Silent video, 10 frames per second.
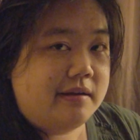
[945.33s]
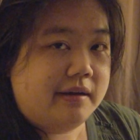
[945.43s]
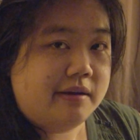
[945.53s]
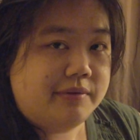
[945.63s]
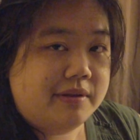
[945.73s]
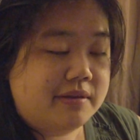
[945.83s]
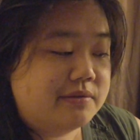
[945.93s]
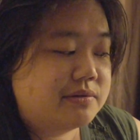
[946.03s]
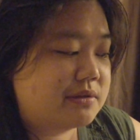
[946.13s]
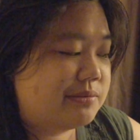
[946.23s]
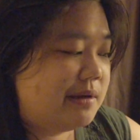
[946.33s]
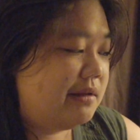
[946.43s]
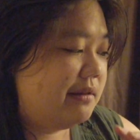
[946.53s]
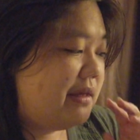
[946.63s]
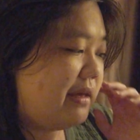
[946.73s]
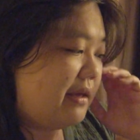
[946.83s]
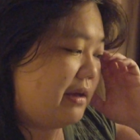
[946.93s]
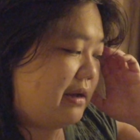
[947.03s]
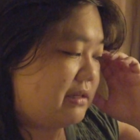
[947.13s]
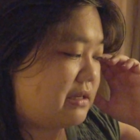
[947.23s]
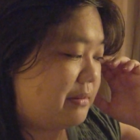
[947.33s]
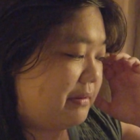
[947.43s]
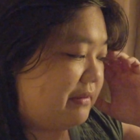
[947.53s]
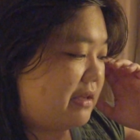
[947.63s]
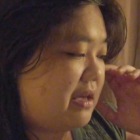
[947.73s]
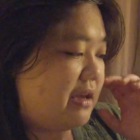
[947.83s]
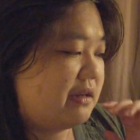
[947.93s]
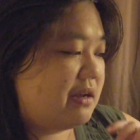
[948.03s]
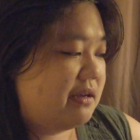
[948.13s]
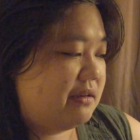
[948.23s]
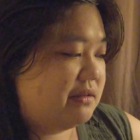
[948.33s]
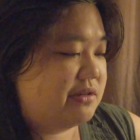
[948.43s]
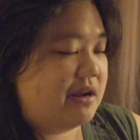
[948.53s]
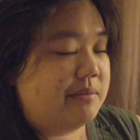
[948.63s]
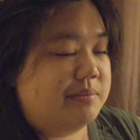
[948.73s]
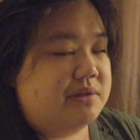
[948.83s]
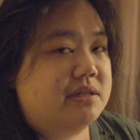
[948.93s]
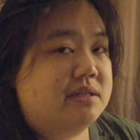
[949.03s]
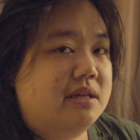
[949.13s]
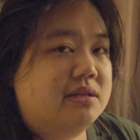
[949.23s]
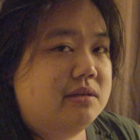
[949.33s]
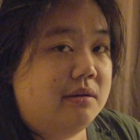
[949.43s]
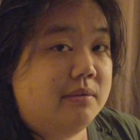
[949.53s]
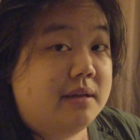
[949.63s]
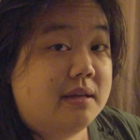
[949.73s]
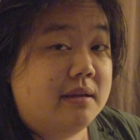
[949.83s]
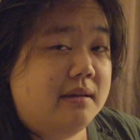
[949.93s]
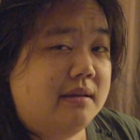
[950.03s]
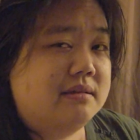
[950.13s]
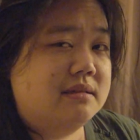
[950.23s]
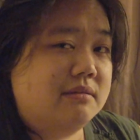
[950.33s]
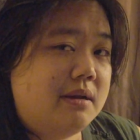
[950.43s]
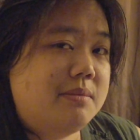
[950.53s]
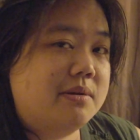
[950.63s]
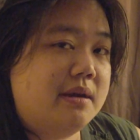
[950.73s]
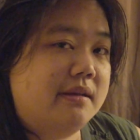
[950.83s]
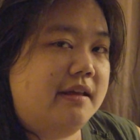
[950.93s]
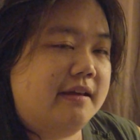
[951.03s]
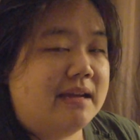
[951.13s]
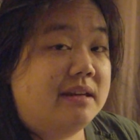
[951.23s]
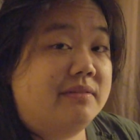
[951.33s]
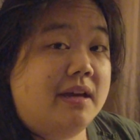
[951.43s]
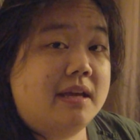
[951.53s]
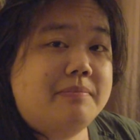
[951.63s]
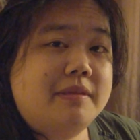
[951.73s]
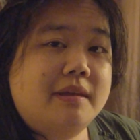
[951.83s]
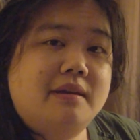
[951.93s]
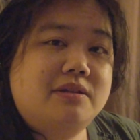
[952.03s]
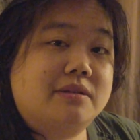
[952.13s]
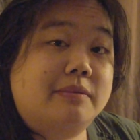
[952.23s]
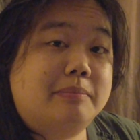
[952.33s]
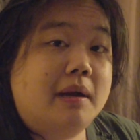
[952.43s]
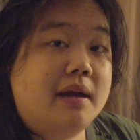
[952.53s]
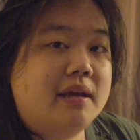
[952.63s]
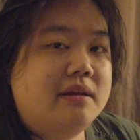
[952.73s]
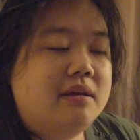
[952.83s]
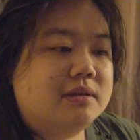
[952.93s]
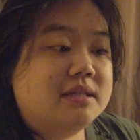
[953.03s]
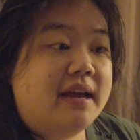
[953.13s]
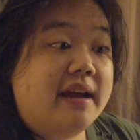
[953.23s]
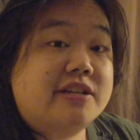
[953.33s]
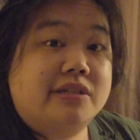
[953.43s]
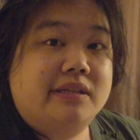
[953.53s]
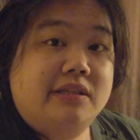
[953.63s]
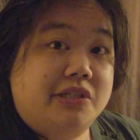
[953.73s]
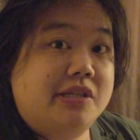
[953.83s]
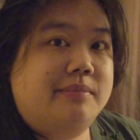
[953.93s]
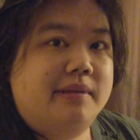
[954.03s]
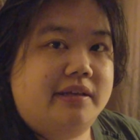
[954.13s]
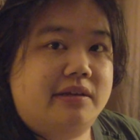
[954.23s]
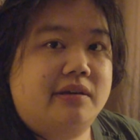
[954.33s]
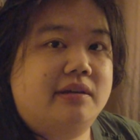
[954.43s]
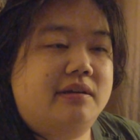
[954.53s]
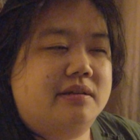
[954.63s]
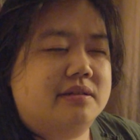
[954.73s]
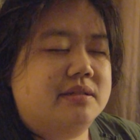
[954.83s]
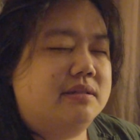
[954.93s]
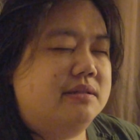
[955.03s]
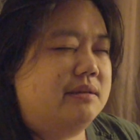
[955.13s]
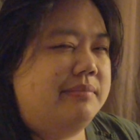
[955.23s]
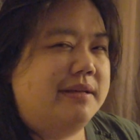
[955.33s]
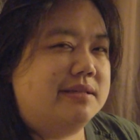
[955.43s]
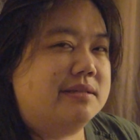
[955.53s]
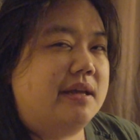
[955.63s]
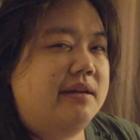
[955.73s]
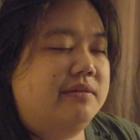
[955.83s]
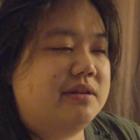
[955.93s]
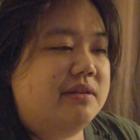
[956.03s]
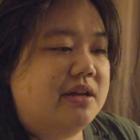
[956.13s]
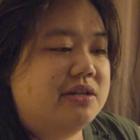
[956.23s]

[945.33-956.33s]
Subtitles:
I'll get one of those as well on top of the cake. And I straight up was just like, so is the rainbow cake like kind of a hype thing just for pride, or is it actually legitimately good? Because some places kind of do that.